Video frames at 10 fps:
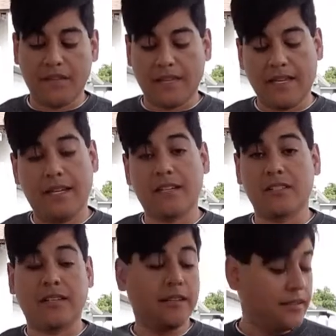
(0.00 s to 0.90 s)
that they can
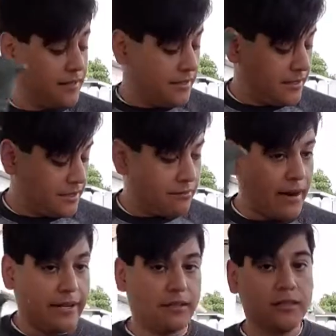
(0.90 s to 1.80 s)
actually
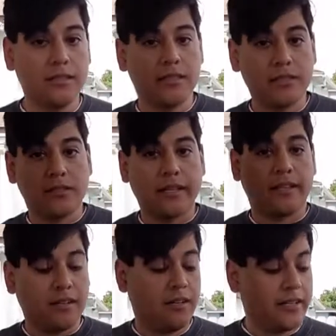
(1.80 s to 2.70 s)
rattle. So I can
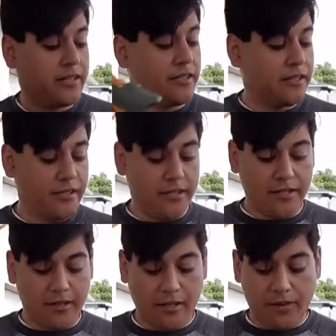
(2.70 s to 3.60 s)
put yo yo
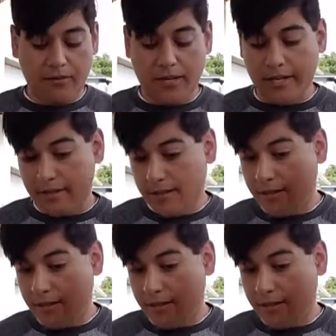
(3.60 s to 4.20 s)
yo all I want.